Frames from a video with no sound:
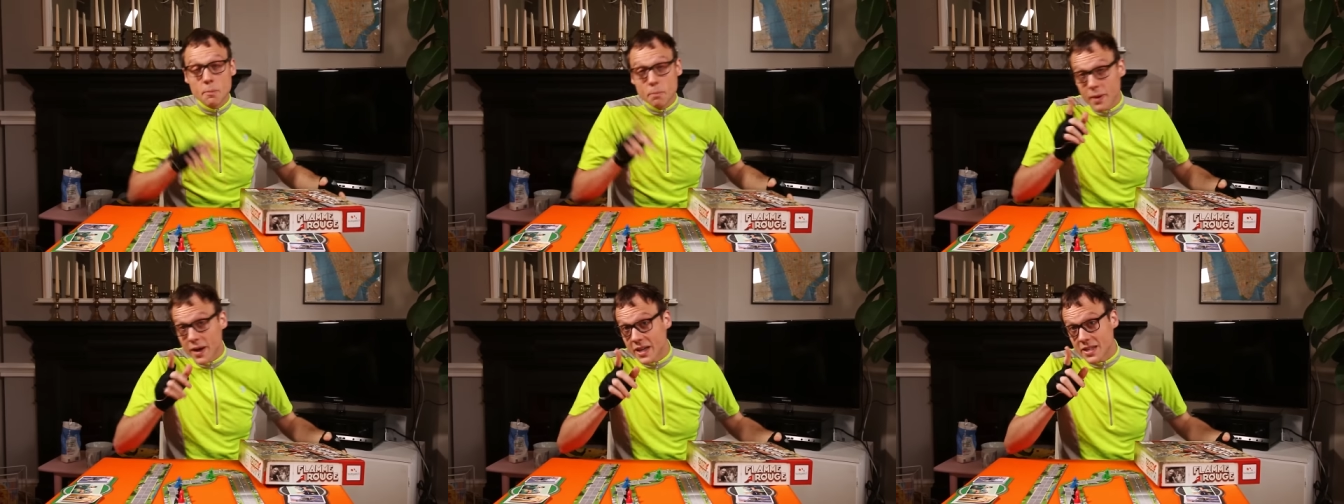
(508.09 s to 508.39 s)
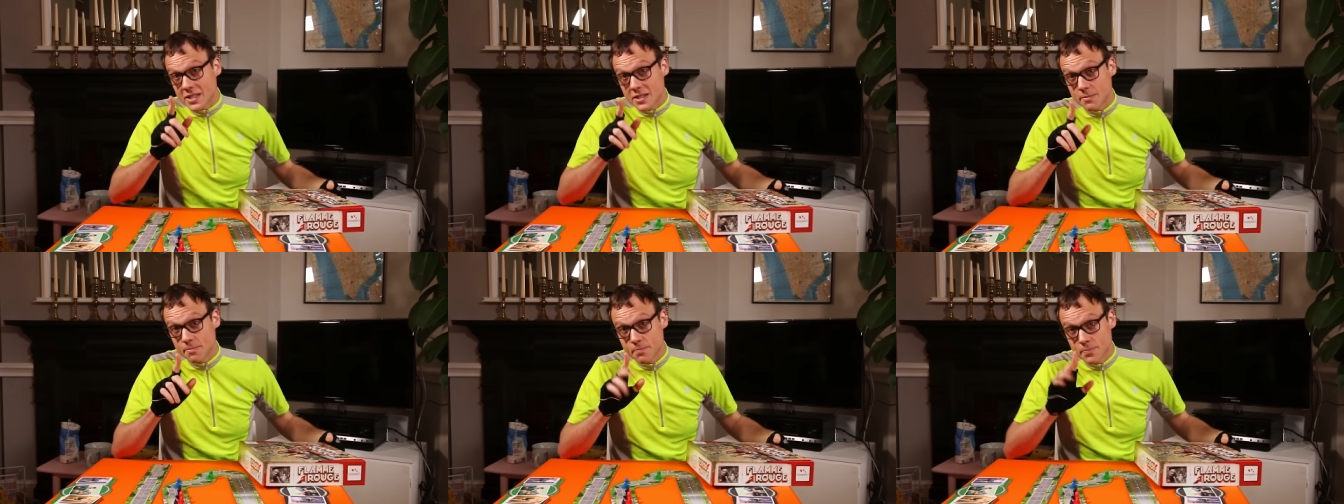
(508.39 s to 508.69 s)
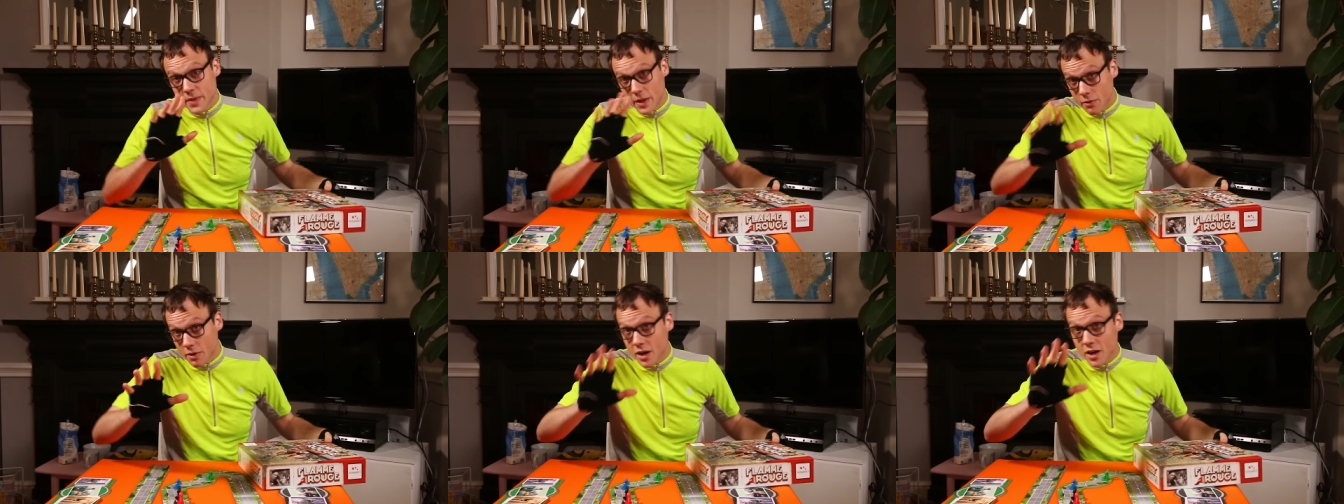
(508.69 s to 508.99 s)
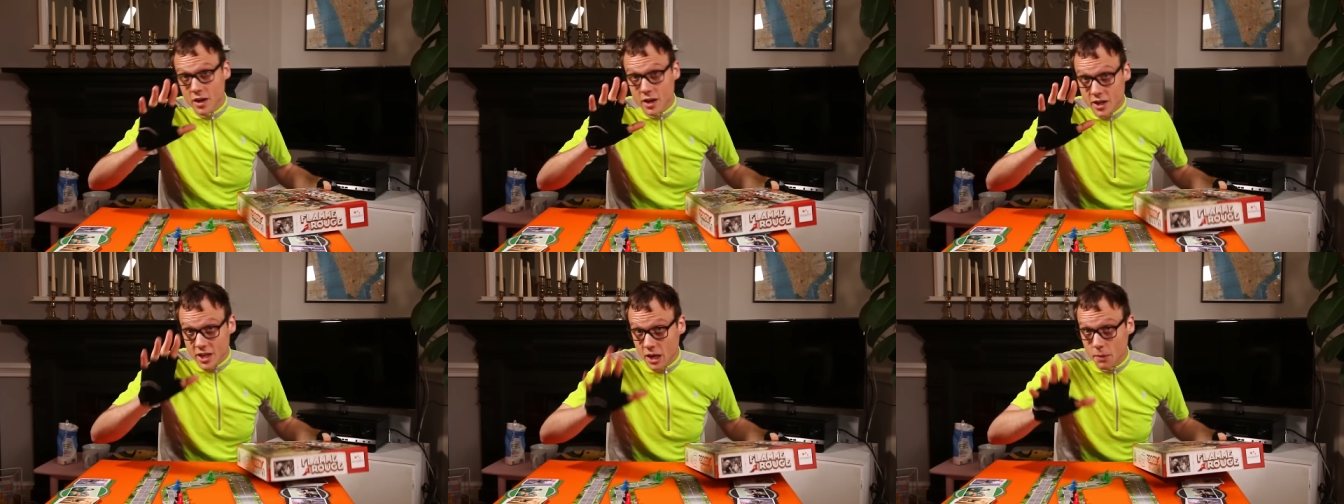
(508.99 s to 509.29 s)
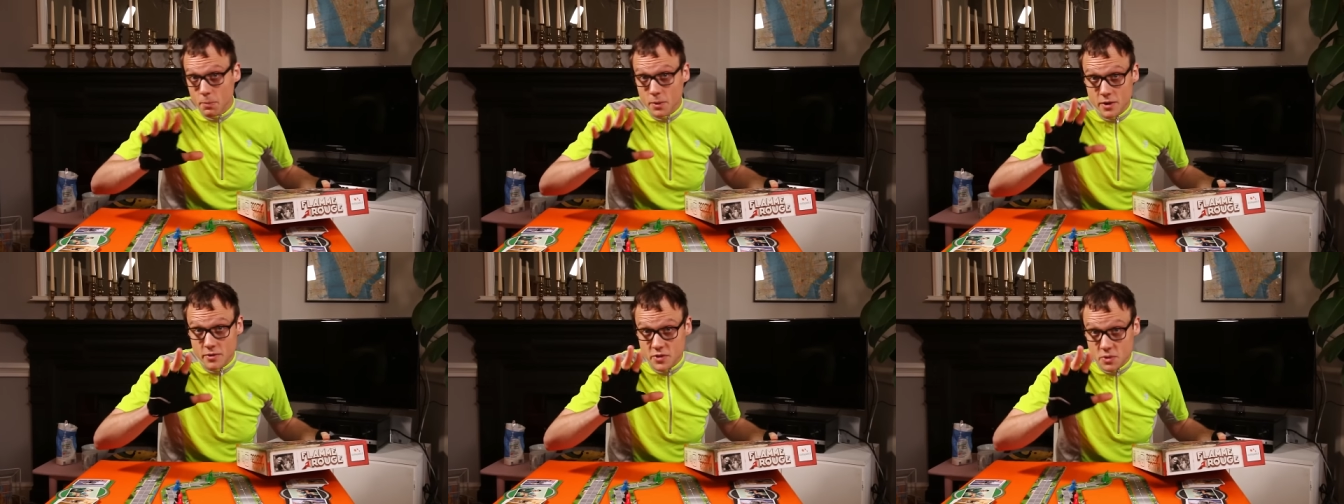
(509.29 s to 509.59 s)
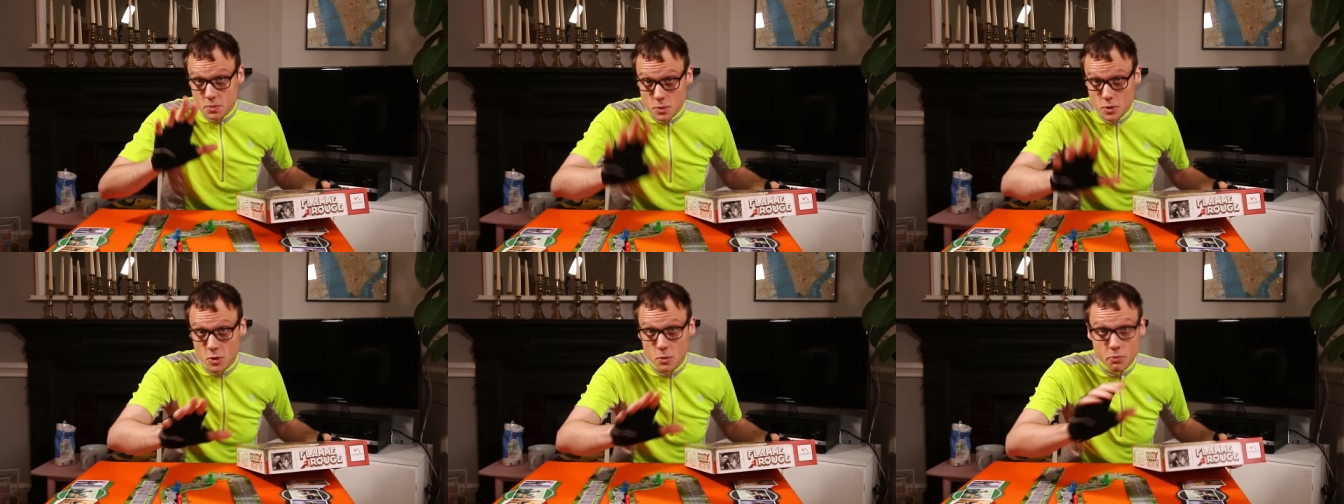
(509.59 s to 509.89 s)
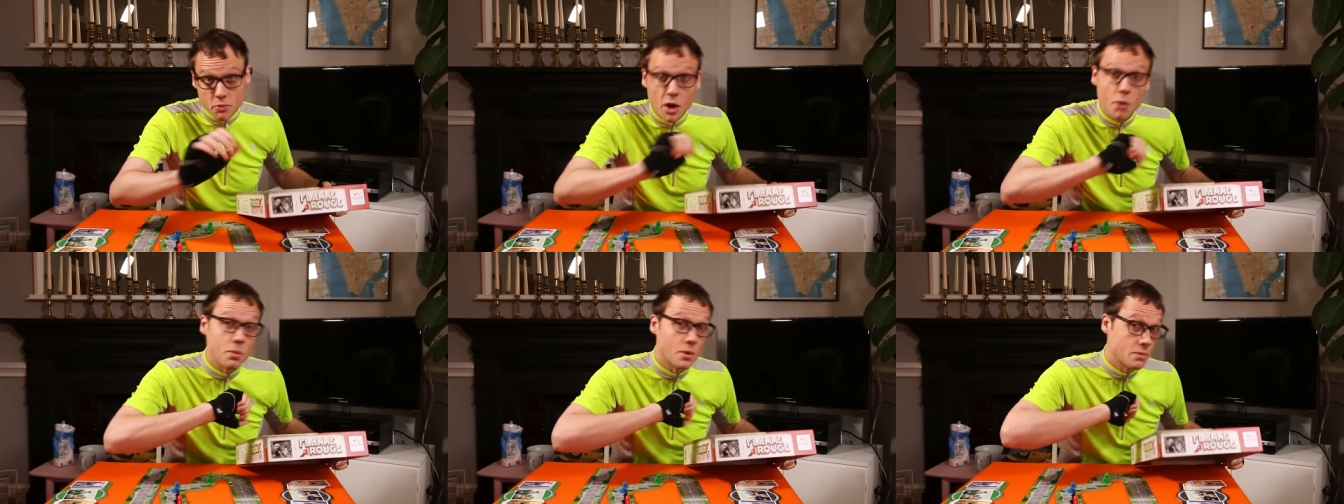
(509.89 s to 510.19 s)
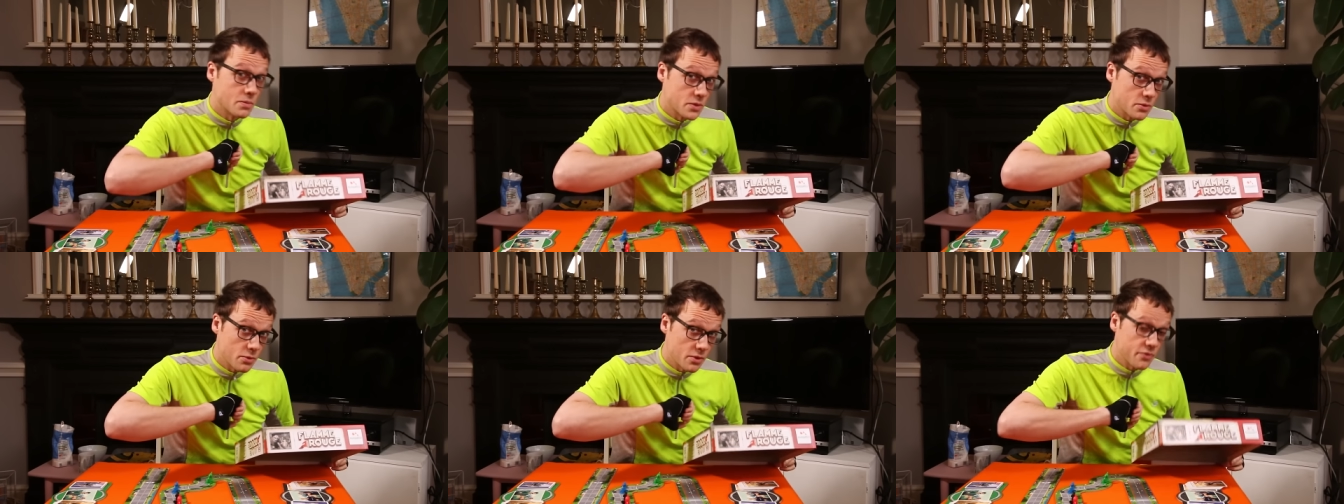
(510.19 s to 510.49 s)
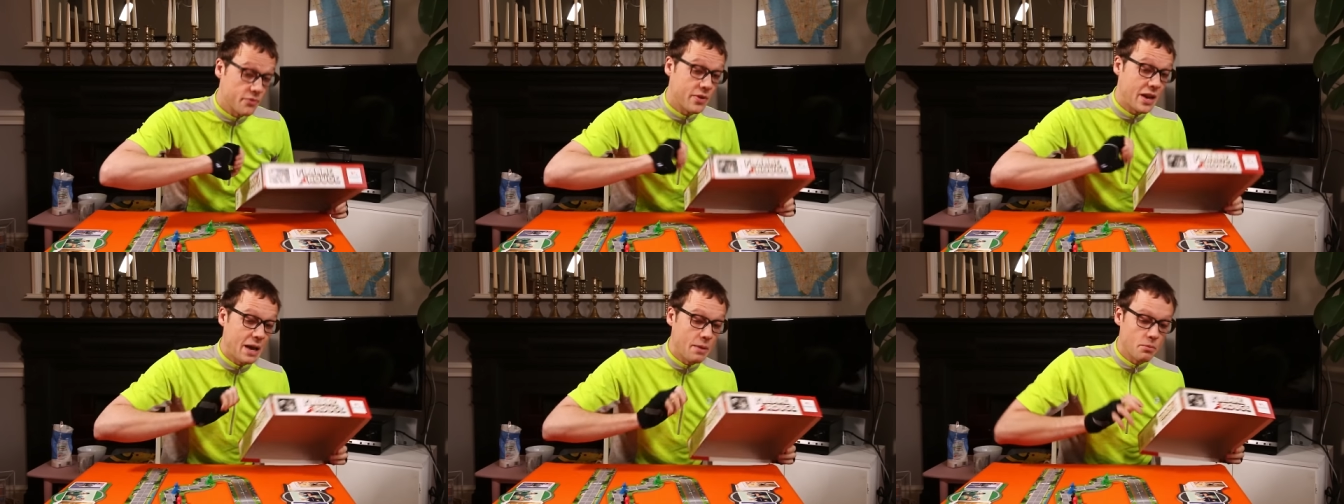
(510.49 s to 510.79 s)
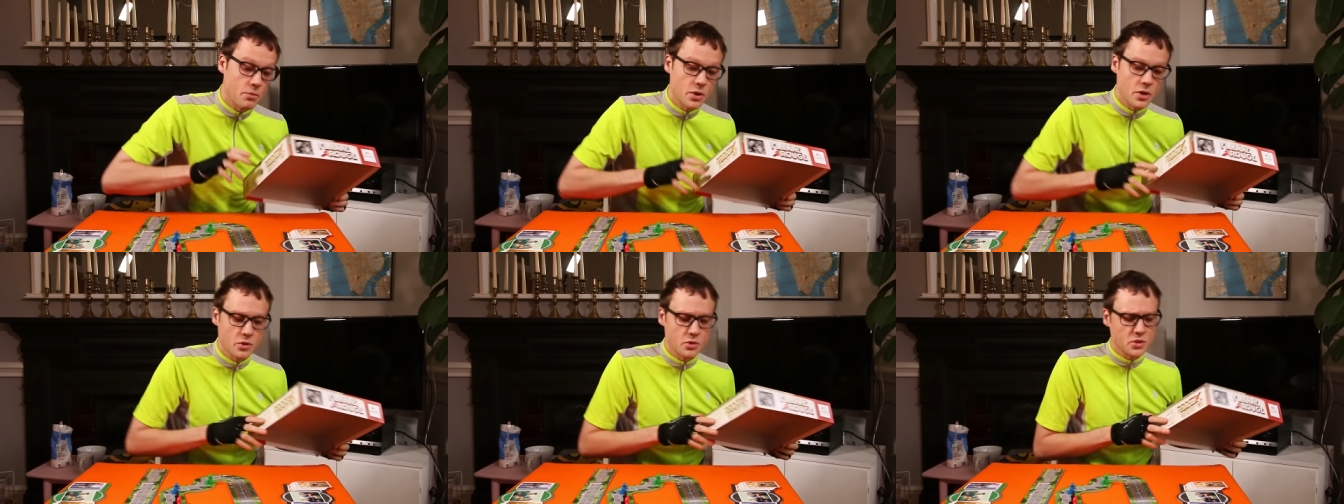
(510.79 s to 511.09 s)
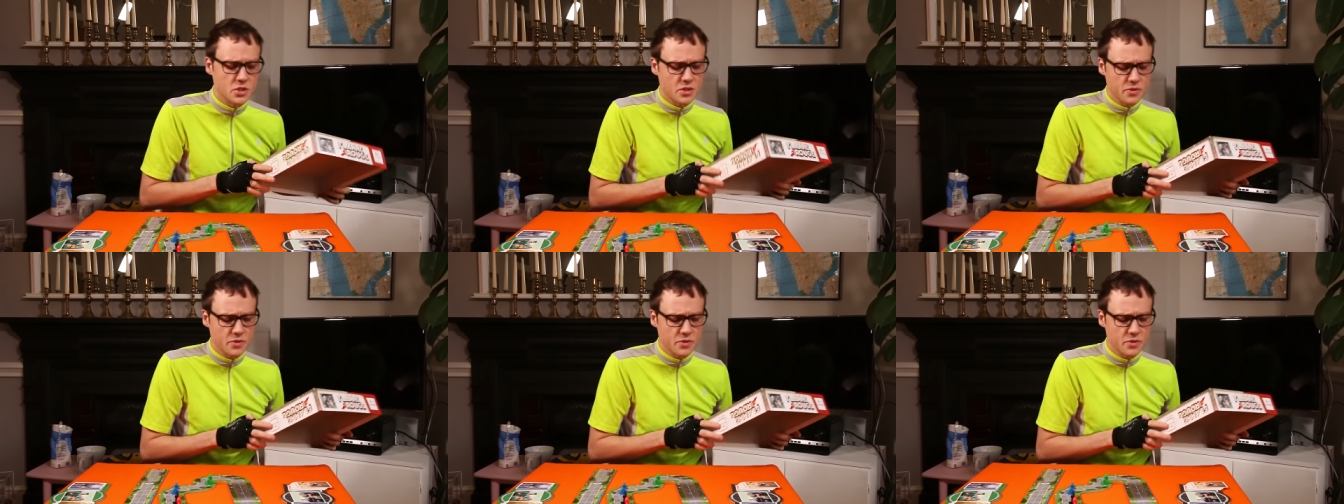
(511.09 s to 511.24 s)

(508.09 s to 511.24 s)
But there are a couple of small problems with Flamme Rouge.